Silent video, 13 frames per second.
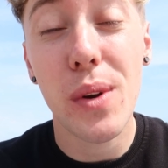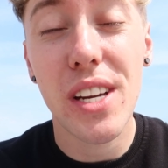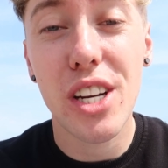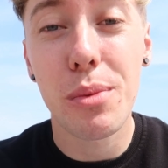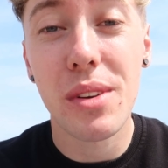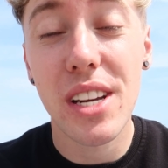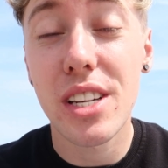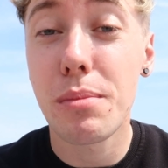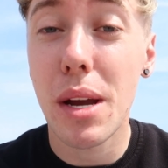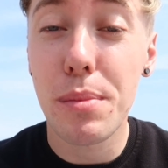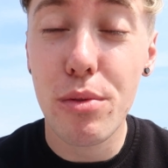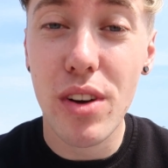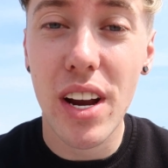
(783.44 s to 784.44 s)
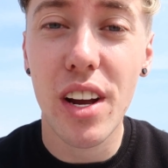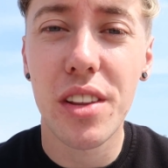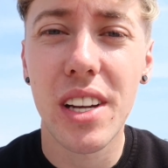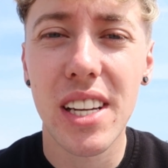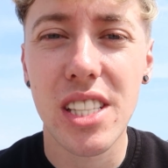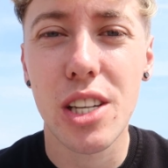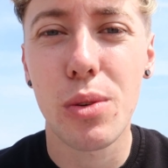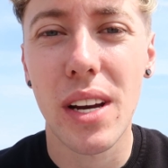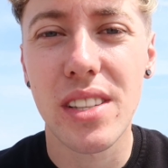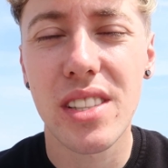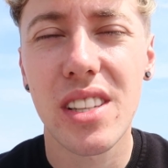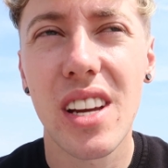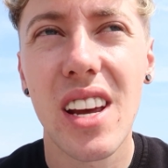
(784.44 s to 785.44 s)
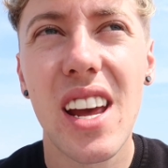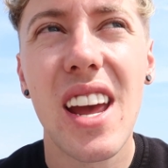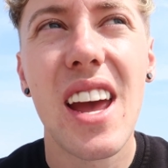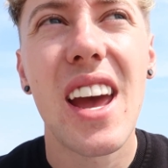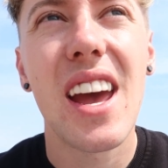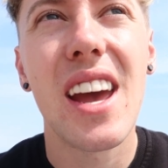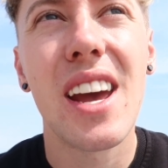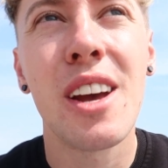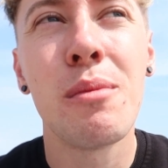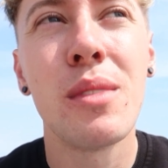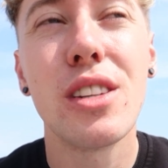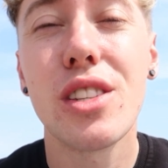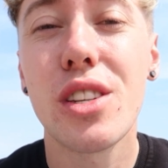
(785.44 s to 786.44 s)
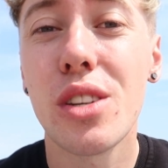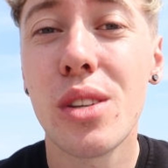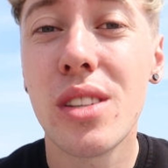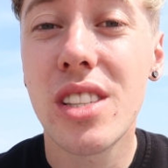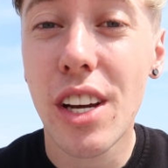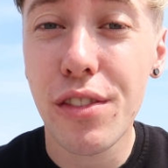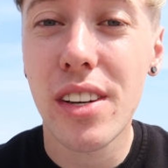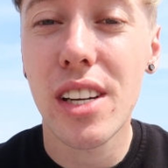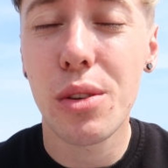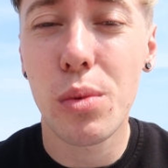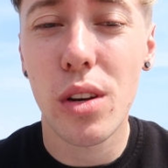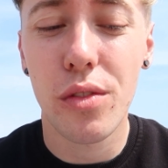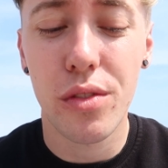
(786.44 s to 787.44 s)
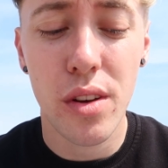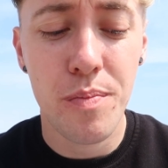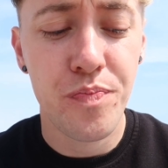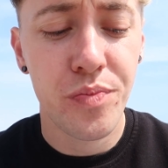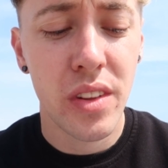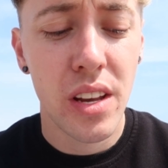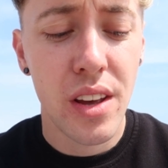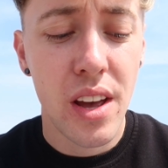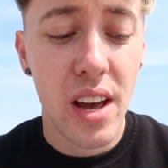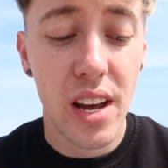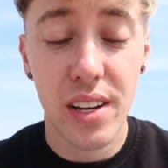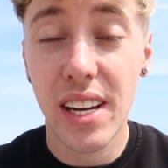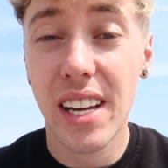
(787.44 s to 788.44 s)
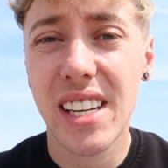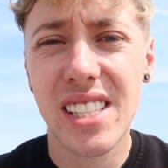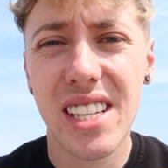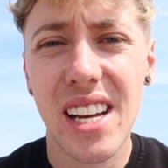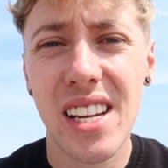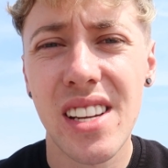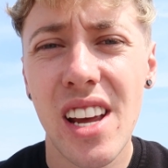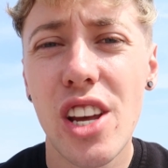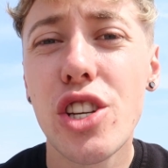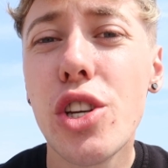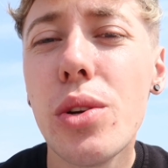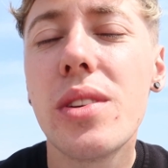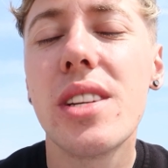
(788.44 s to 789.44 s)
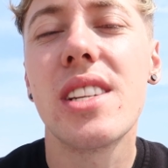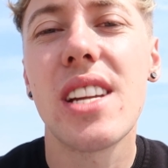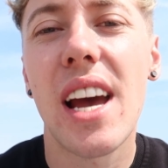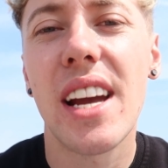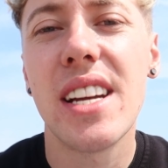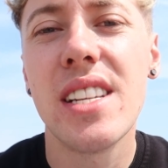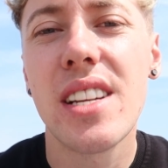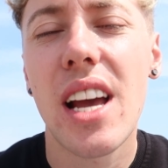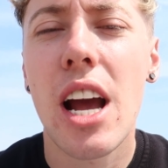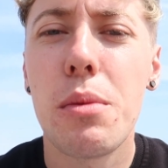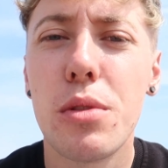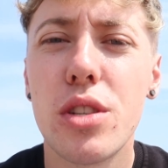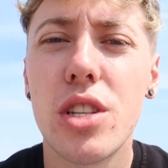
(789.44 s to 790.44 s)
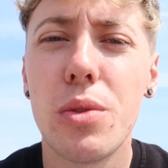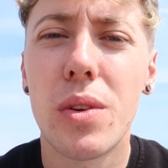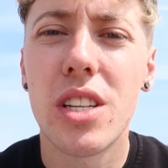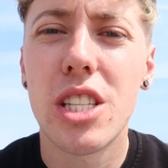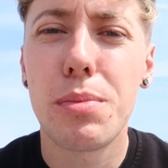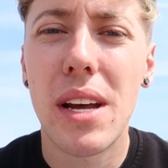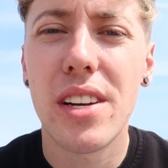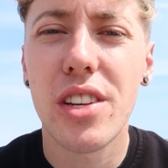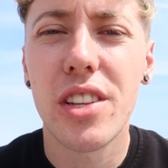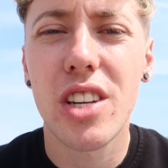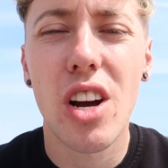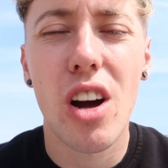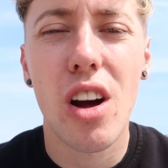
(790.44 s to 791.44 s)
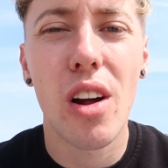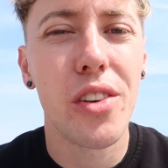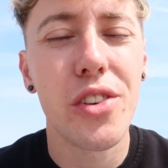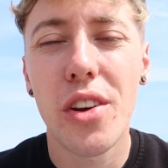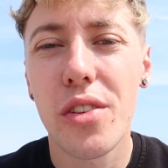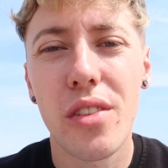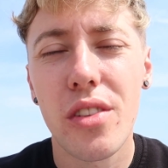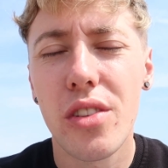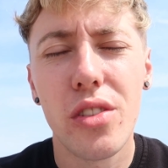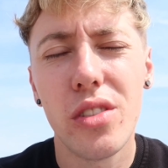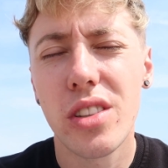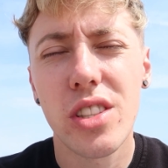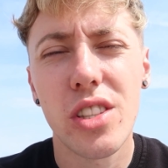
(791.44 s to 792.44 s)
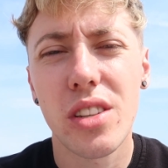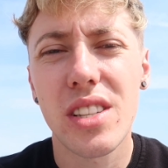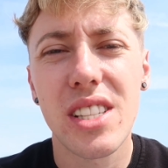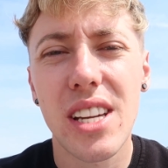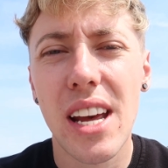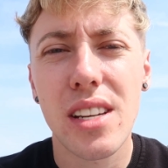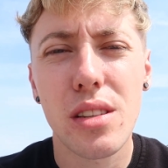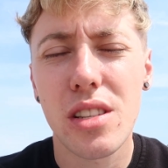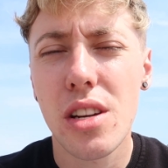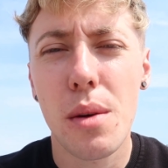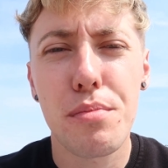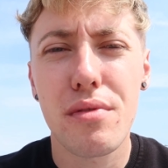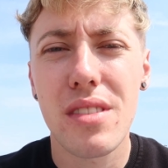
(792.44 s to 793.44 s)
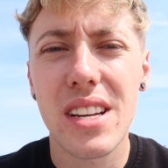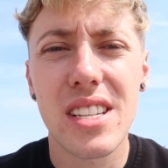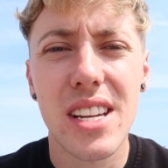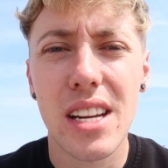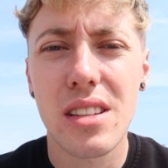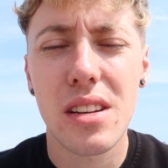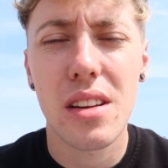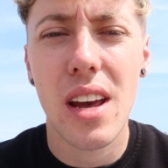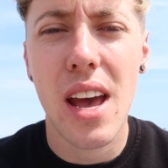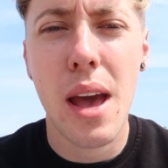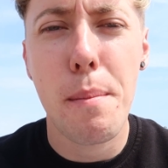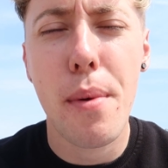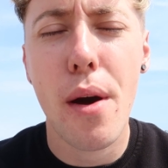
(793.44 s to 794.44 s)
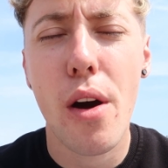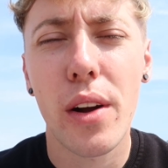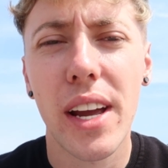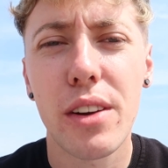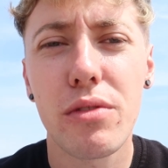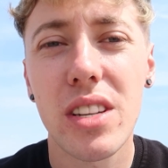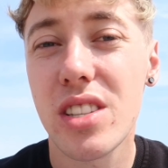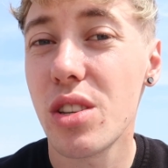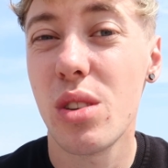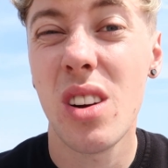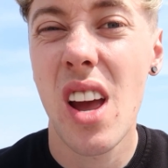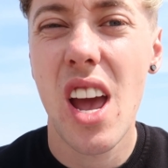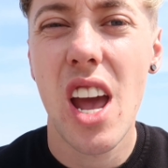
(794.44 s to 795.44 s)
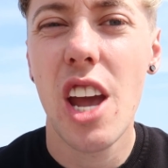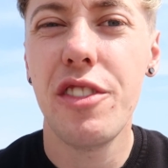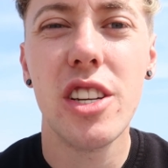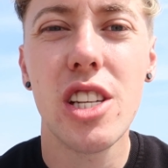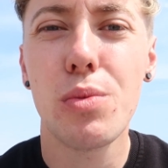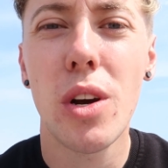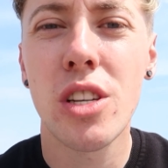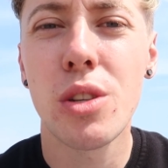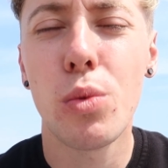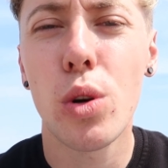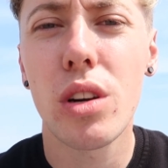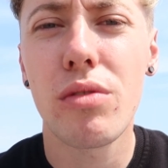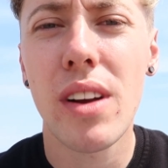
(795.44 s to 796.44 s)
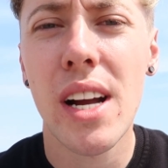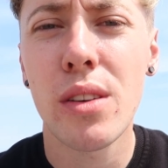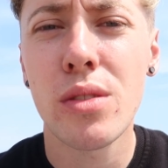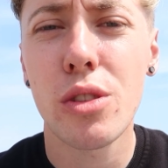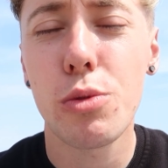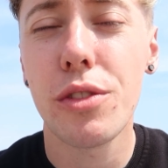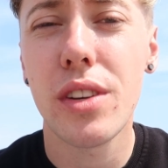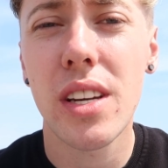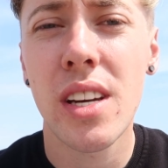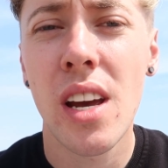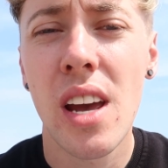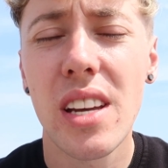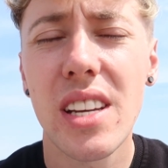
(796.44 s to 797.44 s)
on where you're coming in you might be right on the laser quest. So definitely worth it. And like I said, you decide how much you want to spend on the card. It's not set, it's not a preset park entry. So if you just wanted to walk around with your